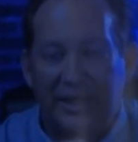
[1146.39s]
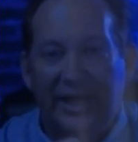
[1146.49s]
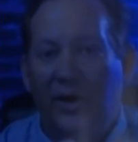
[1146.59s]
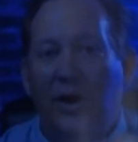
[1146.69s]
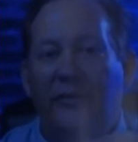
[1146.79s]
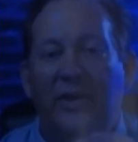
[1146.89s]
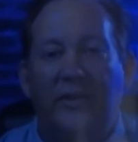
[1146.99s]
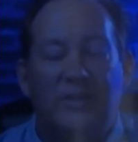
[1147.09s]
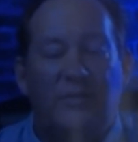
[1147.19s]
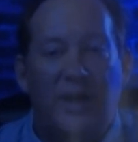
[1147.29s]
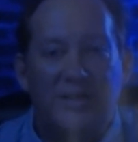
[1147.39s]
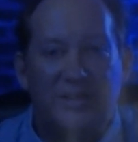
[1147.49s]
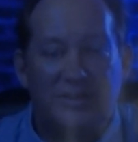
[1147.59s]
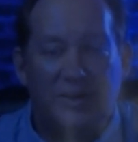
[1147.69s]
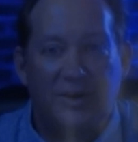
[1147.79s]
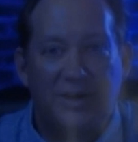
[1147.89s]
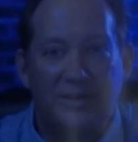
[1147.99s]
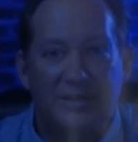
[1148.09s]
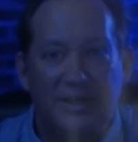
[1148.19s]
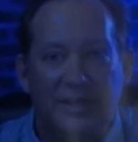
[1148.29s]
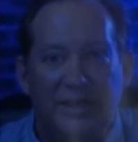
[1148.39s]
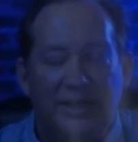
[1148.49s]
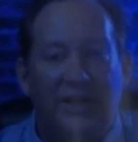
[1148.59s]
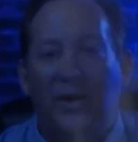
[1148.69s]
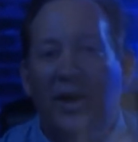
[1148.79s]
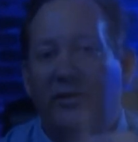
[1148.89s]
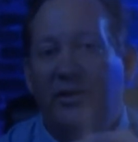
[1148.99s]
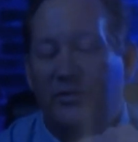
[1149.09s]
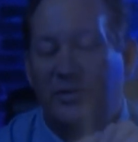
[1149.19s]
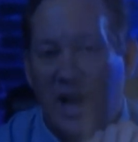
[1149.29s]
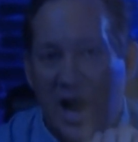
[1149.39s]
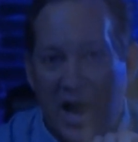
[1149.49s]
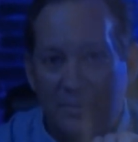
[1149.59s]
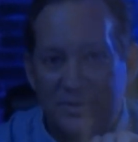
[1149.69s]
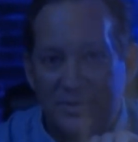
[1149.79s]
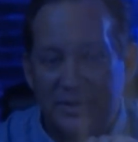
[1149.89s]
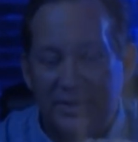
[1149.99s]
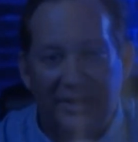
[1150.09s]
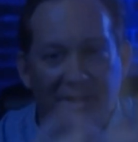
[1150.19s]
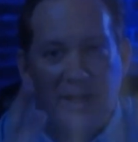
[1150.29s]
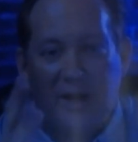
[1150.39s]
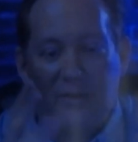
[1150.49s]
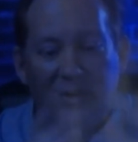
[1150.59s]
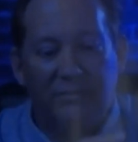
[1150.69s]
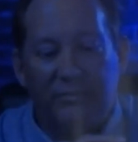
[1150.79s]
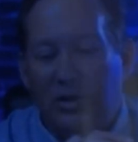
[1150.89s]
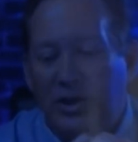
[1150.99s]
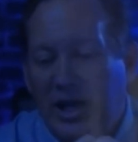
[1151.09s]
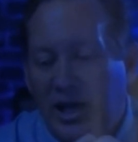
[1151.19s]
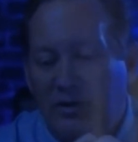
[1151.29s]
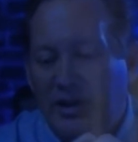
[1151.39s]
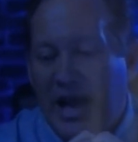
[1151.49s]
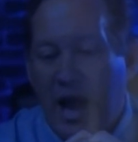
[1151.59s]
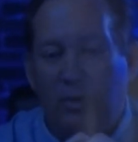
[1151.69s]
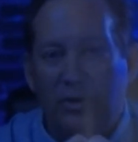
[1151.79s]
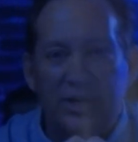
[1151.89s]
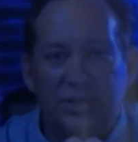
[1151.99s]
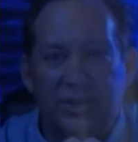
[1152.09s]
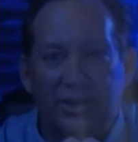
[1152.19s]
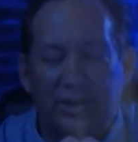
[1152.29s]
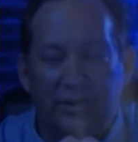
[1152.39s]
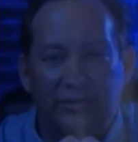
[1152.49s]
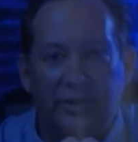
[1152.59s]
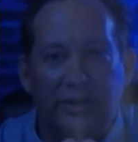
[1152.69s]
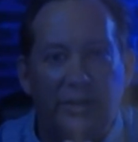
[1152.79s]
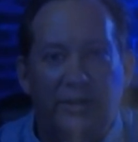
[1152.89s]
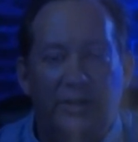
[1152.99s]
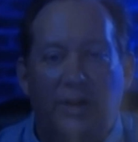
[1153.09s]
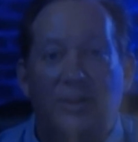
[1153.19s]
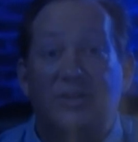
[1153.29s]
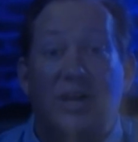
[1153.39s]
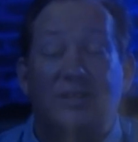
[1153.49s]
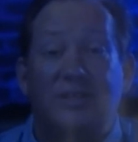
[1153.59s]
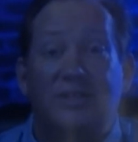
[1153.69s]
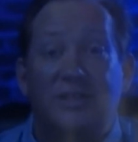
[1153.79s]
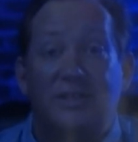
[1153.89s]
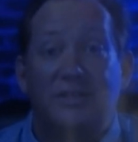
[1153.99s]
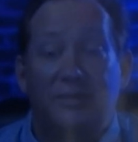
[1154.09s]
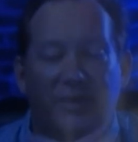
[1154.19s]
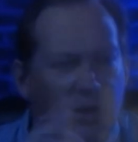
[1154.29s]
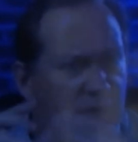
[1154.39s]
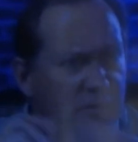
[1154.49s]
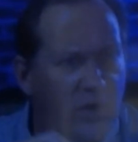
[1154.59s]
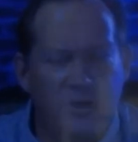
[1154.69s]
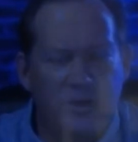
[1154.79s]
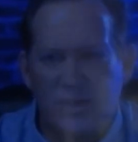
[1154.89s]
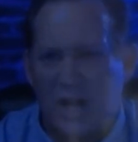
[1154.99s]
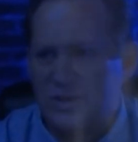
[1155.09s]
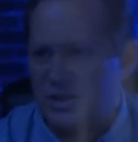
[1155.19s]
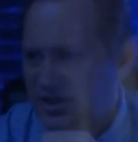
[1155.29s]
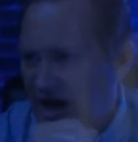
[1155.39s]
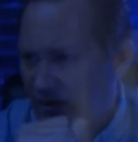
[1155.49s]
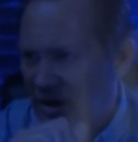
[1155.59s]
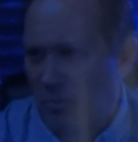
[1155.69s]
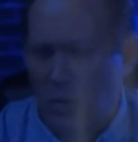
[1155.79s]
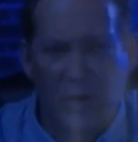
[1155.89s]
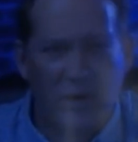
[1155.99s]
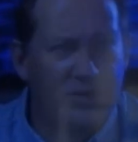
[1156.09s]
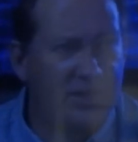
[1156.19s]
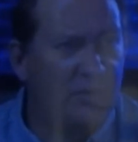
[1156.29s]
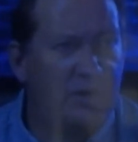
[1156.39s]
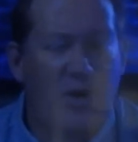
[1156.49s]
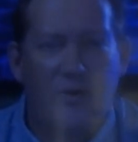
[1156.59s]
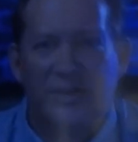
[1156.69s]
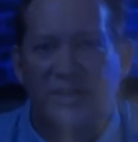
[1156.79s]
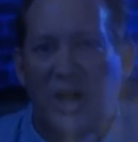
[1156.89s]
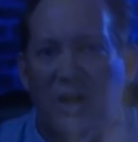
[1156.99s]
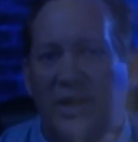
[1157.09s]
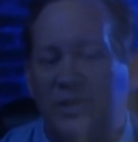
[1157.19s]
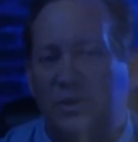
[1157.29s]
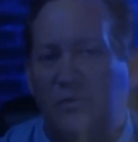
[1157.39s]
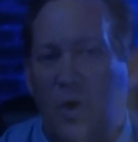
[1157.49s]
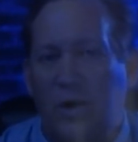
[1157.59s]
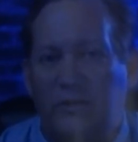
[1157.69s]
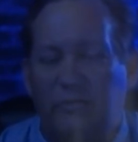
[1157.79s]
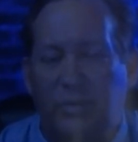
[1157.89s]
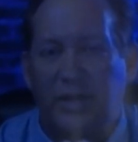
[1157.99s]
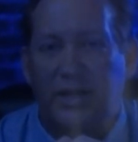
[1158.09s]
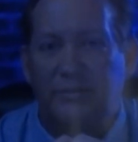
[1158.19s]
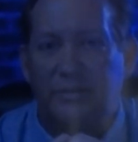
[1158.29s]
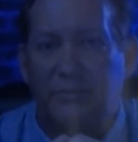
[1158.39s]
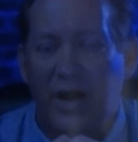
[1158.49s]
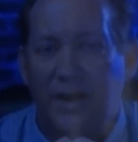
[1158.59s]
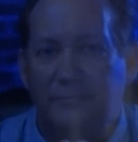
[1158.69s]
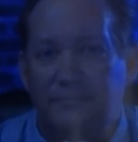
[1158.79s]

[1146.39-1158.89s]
You don't have enough defense attorneys. You don't have enough cops. We believe in the abolition of, the justice system. Get rid of all the judges, get rid of orders, get rid of all this stuff. That's what the far left believes, right?